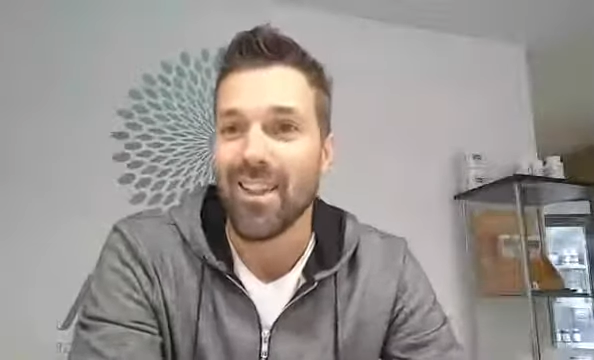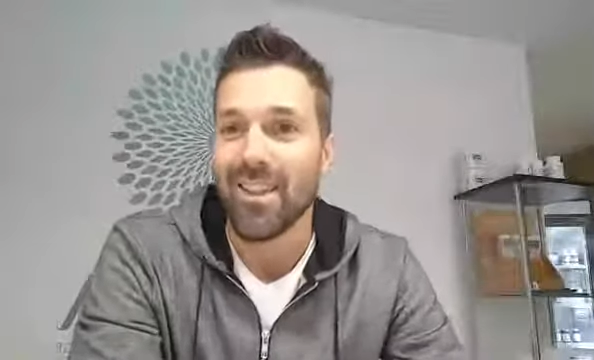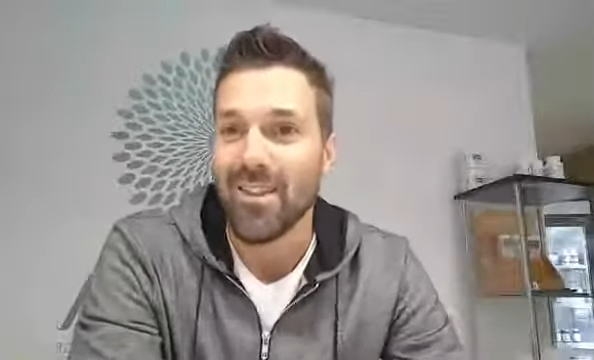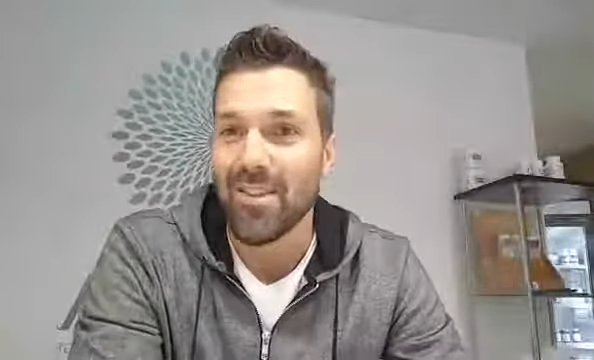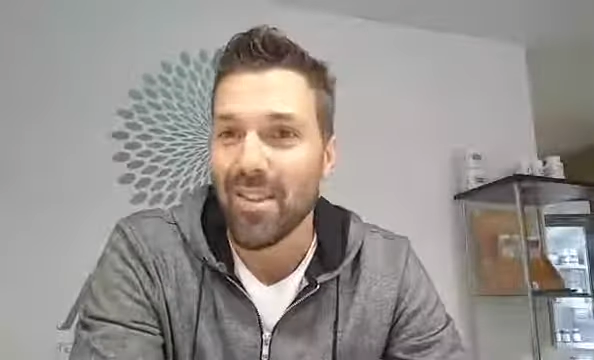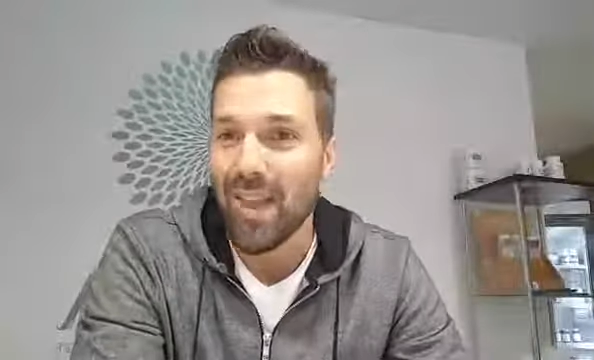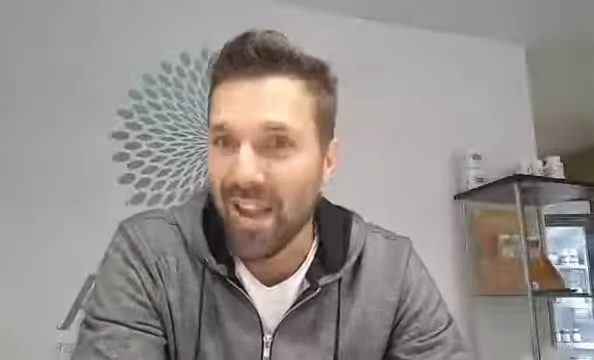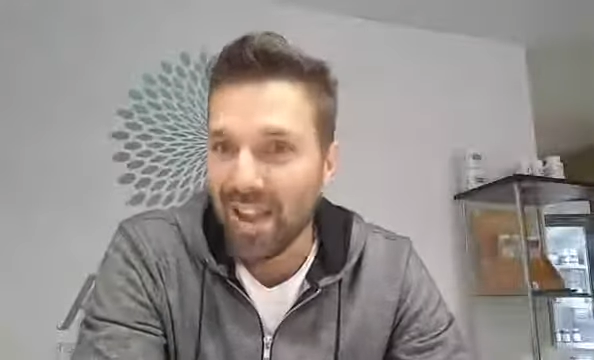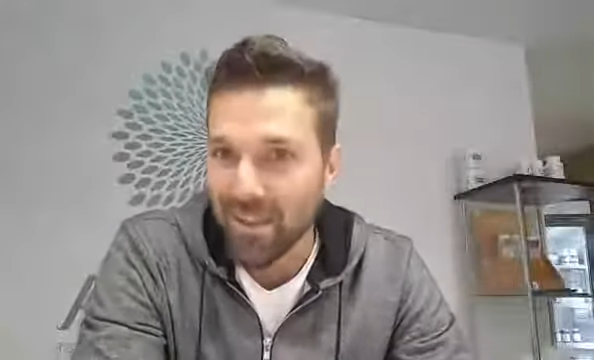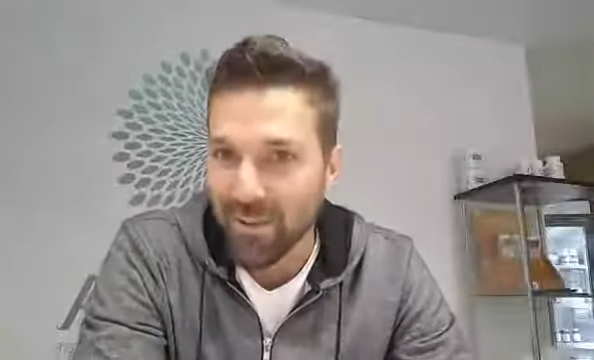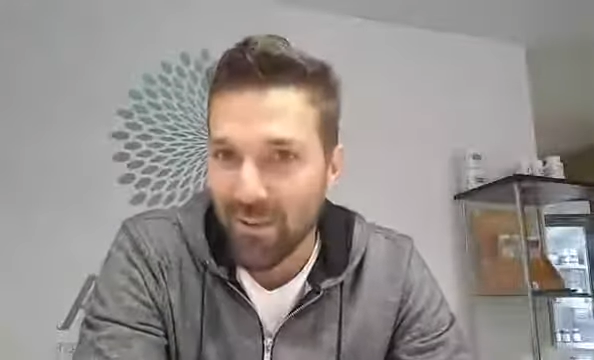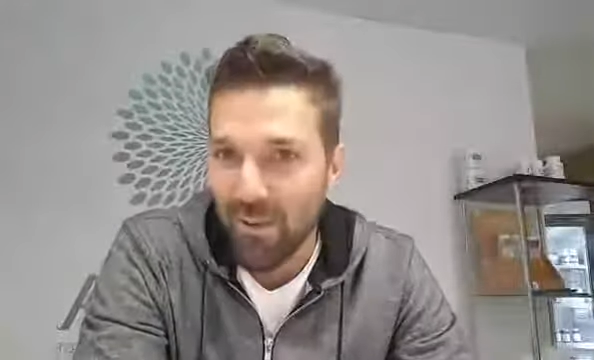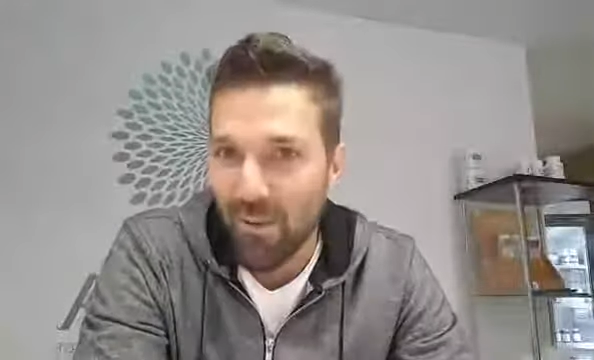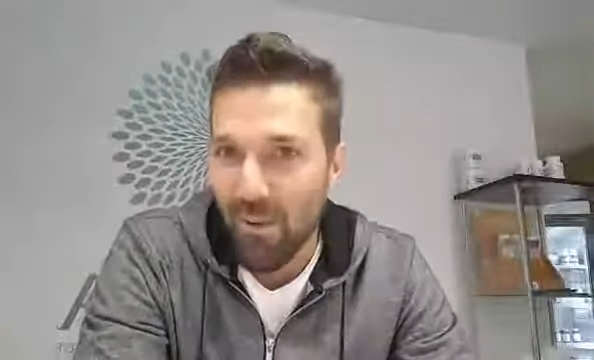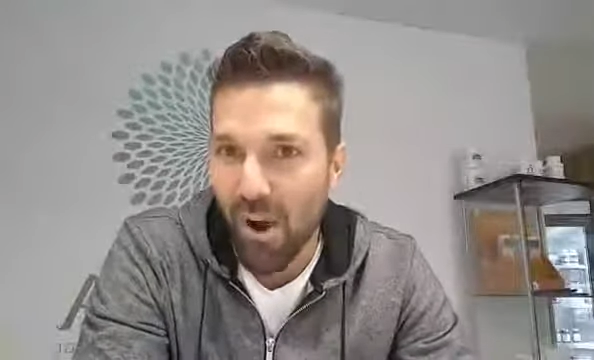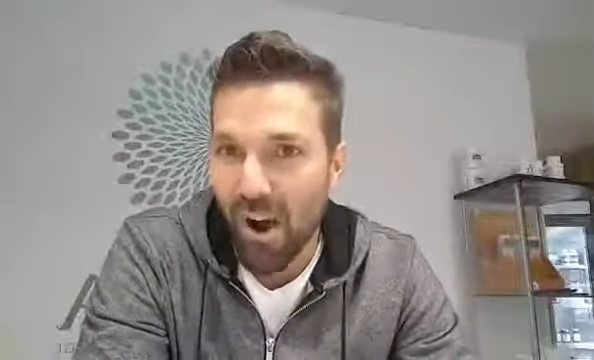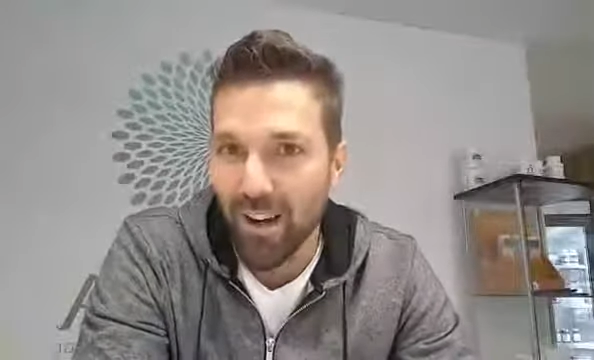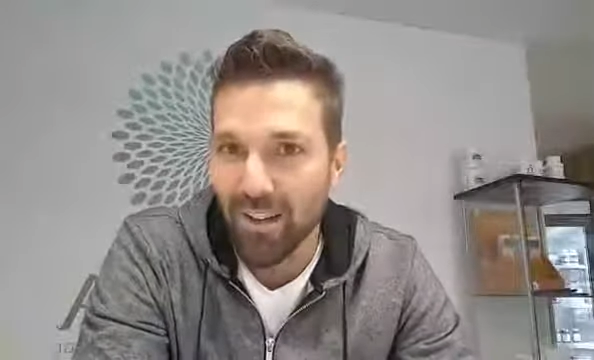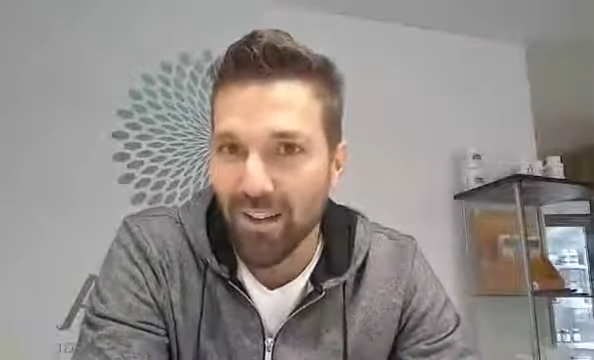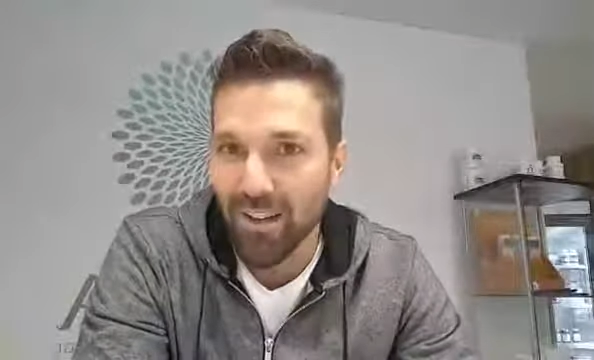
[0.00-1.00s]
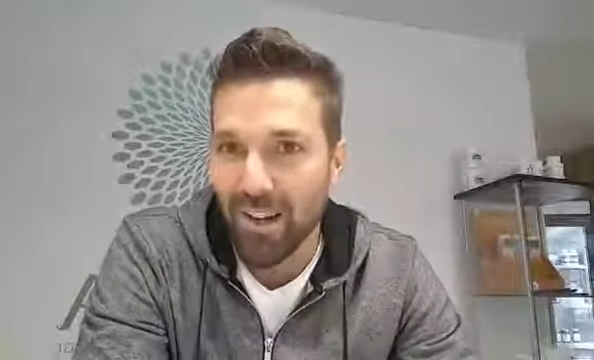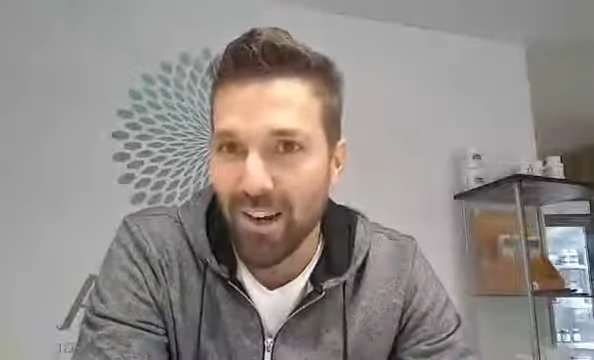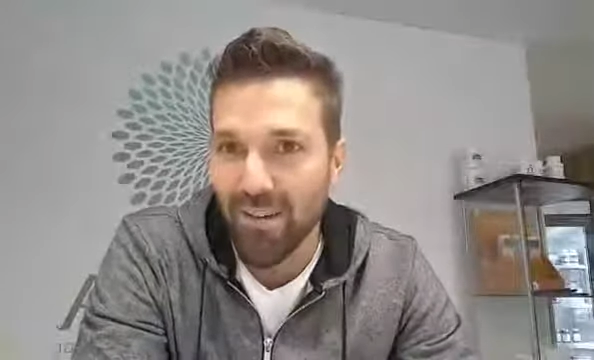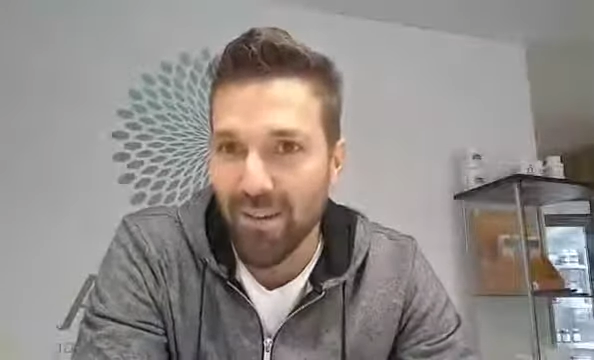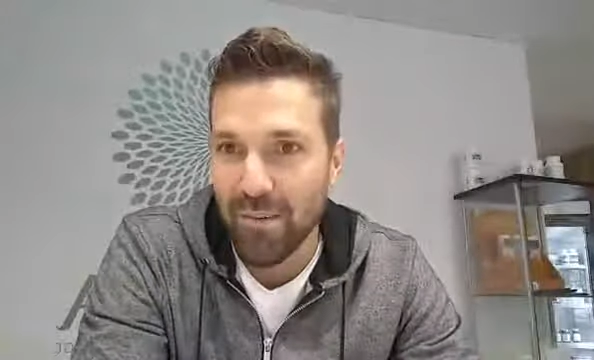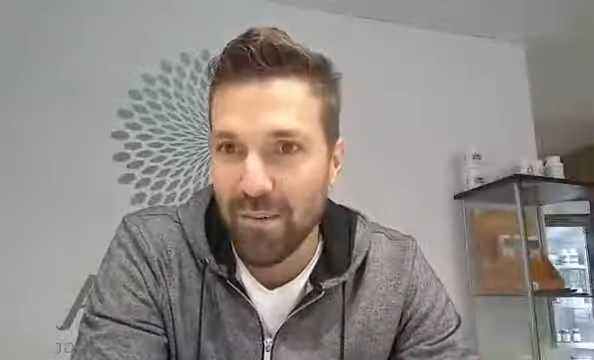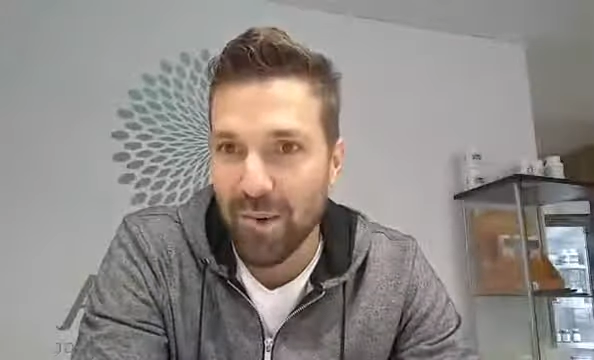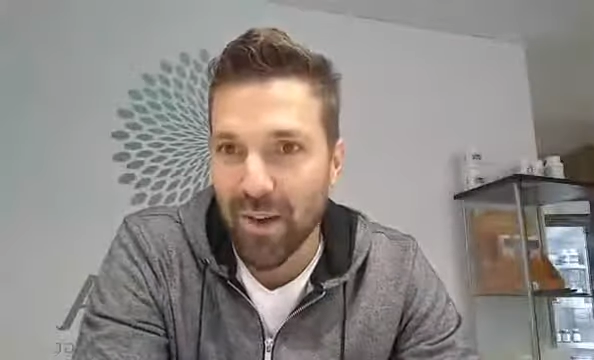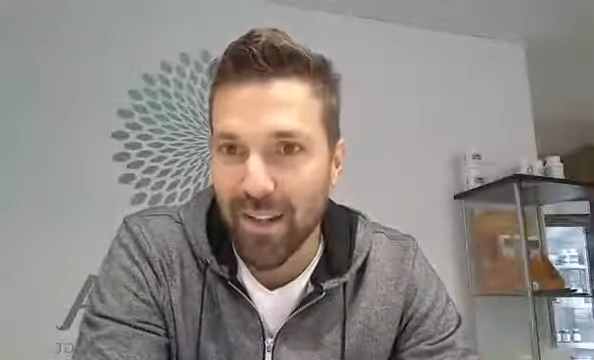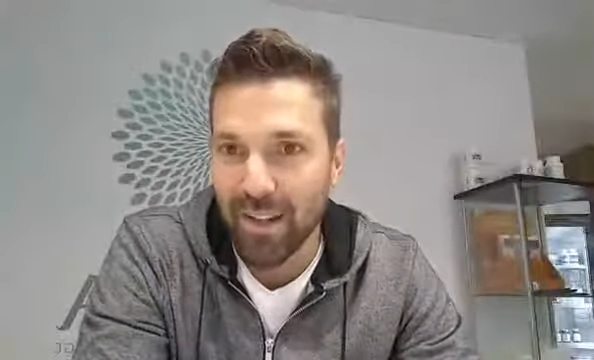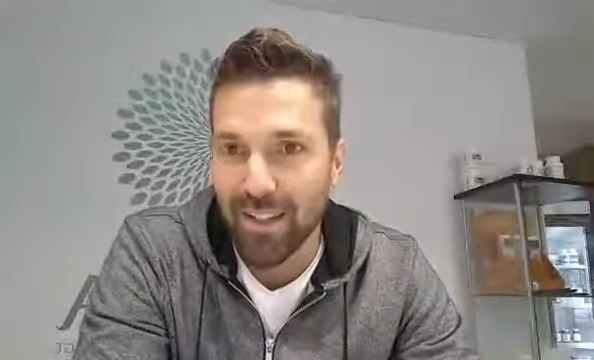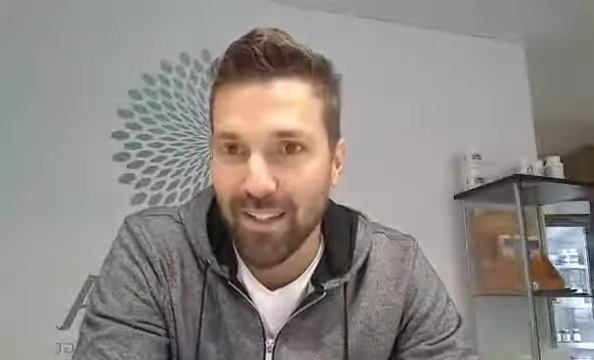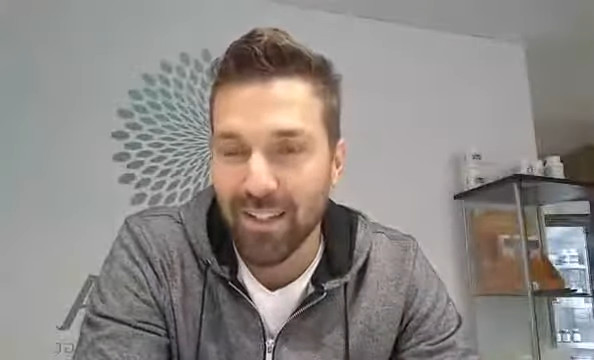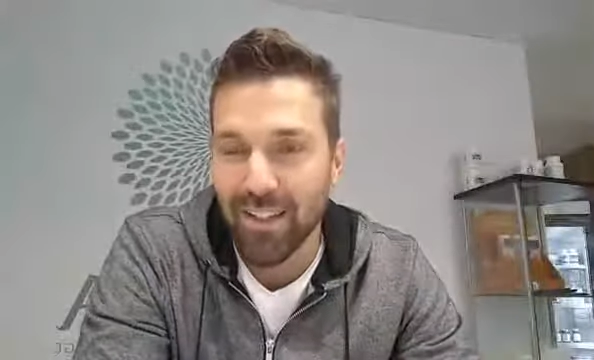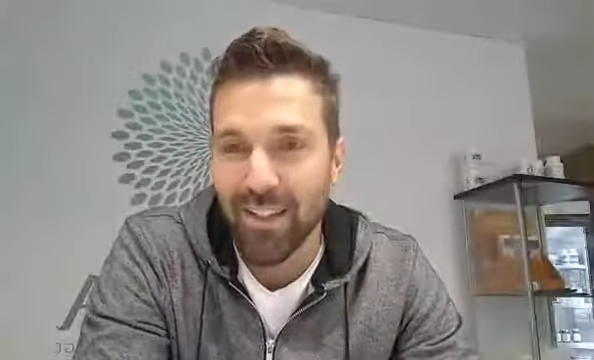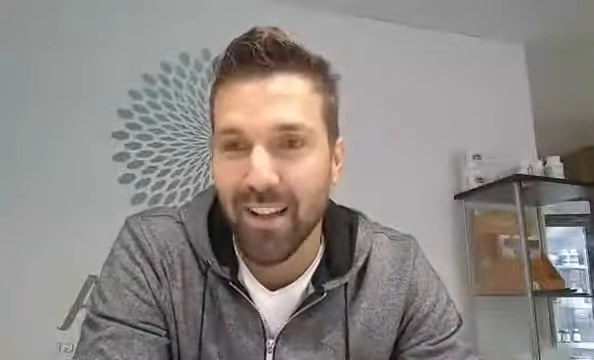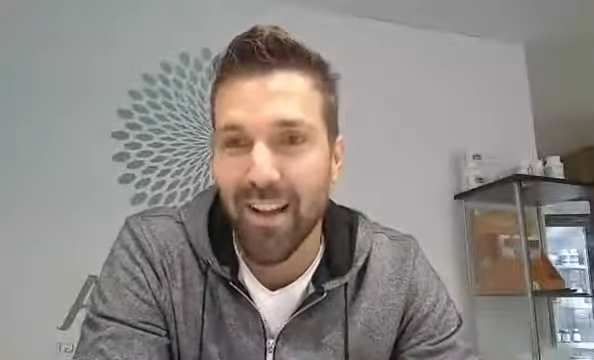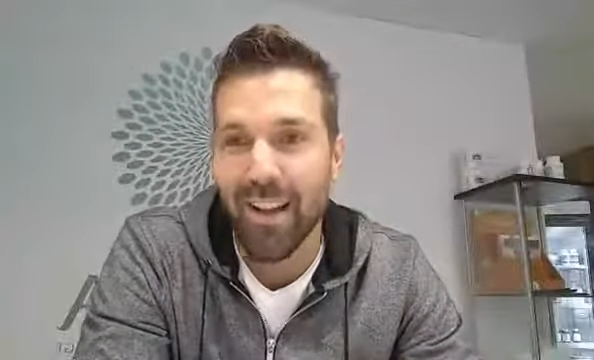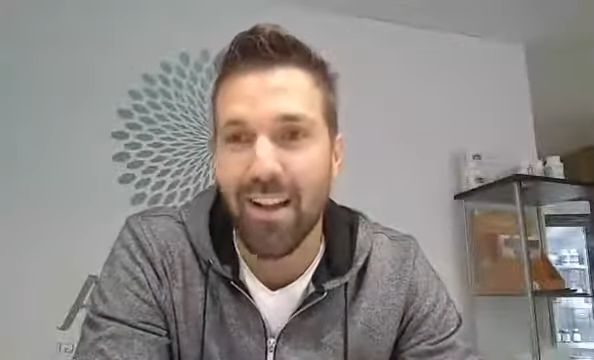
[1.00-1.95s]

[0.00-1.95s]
thanks for watching, everybody.